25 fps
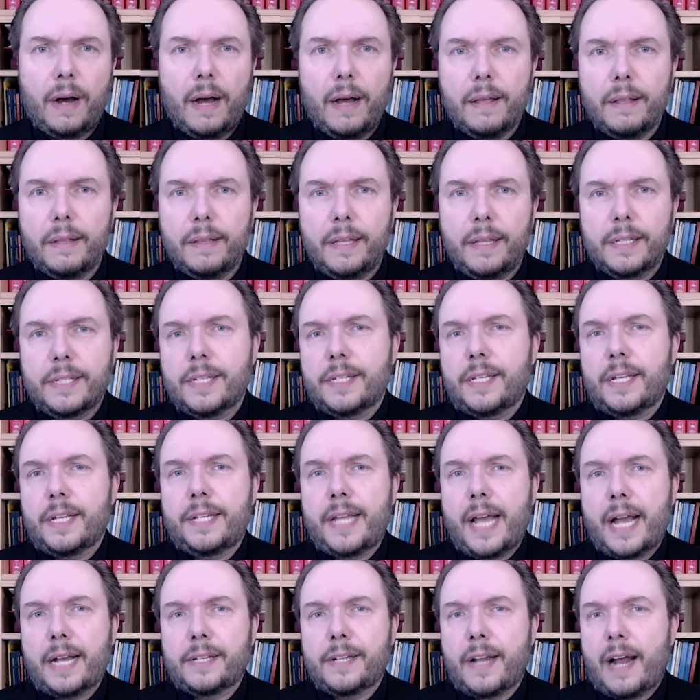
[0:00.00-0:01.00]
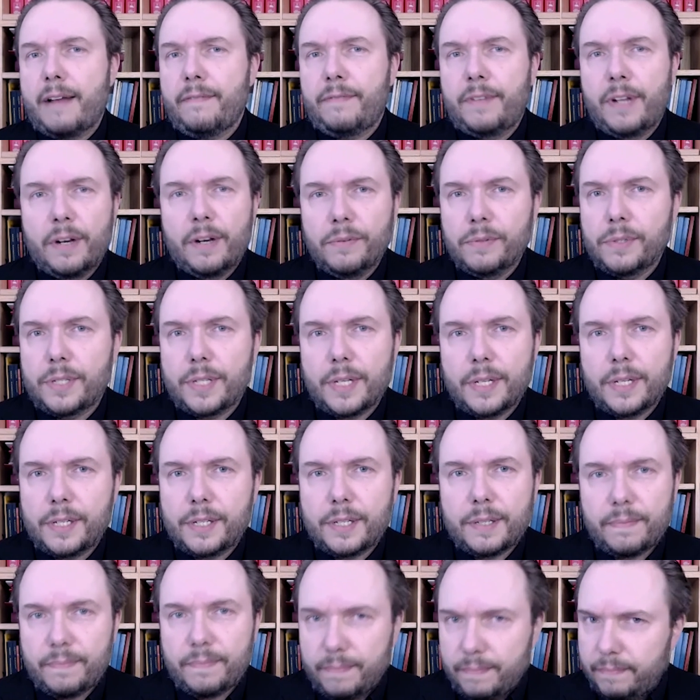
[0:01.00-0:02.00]
This is a text I've known
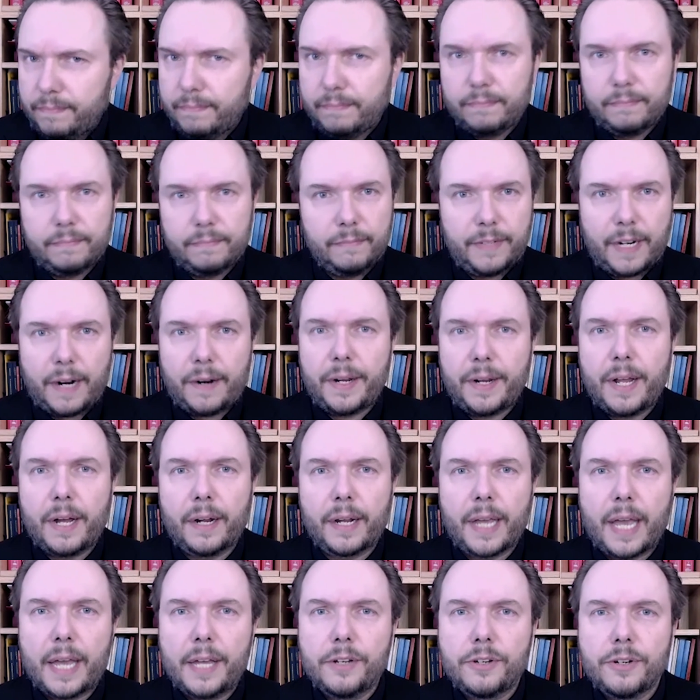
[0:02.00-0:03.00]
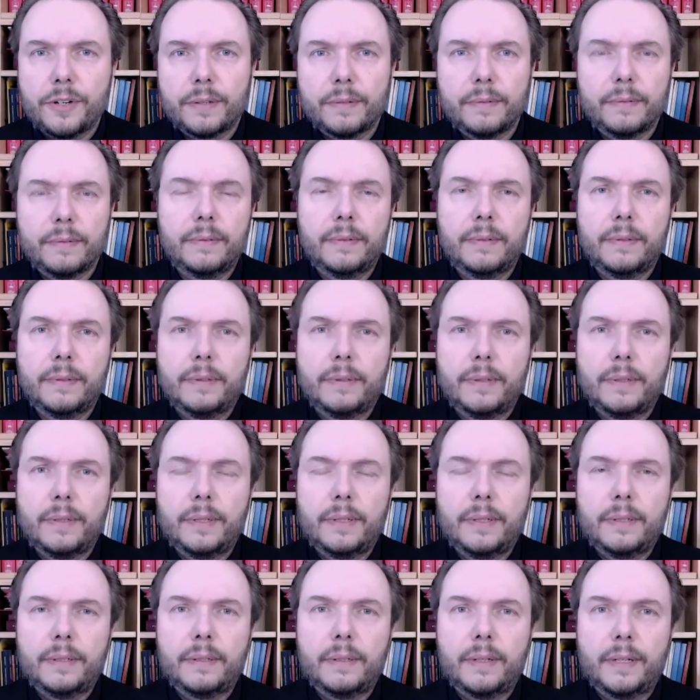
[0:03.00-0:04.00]
since very young age.
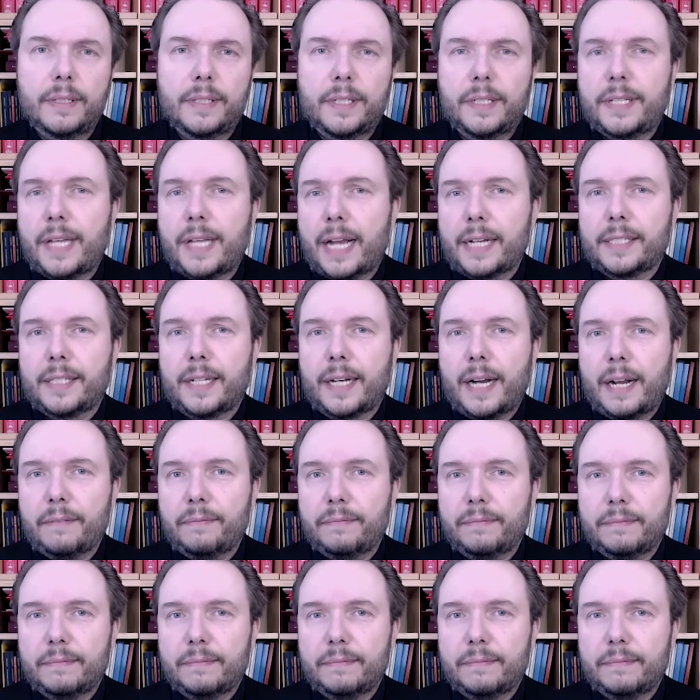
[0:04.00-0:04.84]
It's a text that I